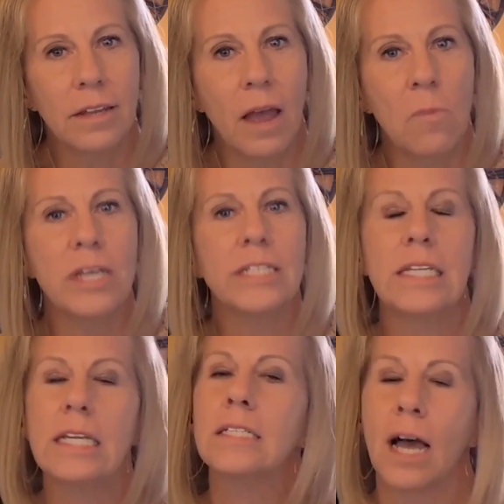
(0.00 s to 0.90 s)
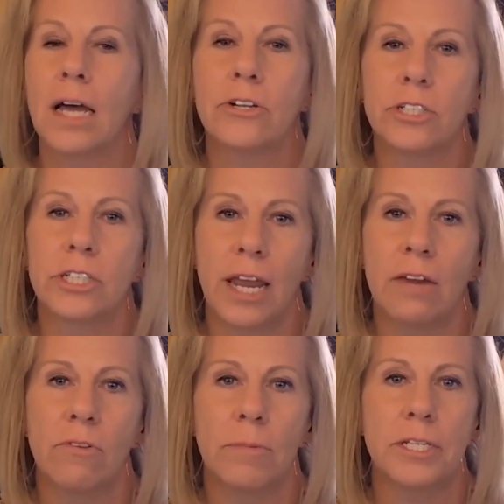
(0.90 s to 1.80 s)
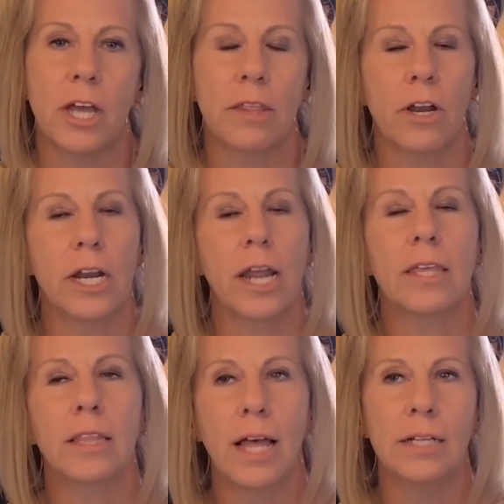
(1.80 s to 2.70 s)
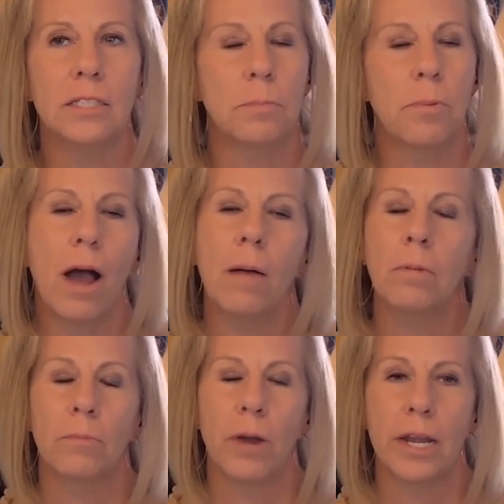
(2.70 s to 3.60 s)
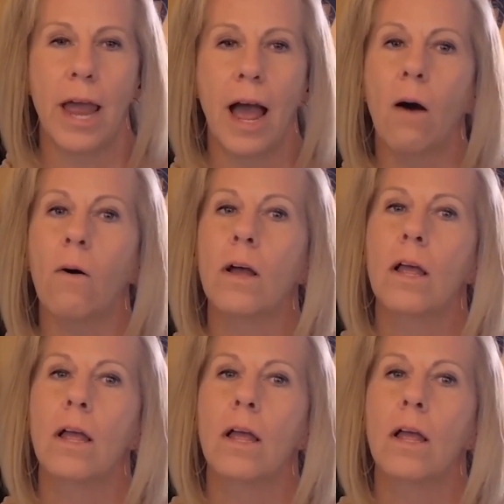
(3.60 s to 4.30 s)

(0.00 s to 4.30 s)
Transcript: And we seek to understand from each other. And I think that's the problem right now.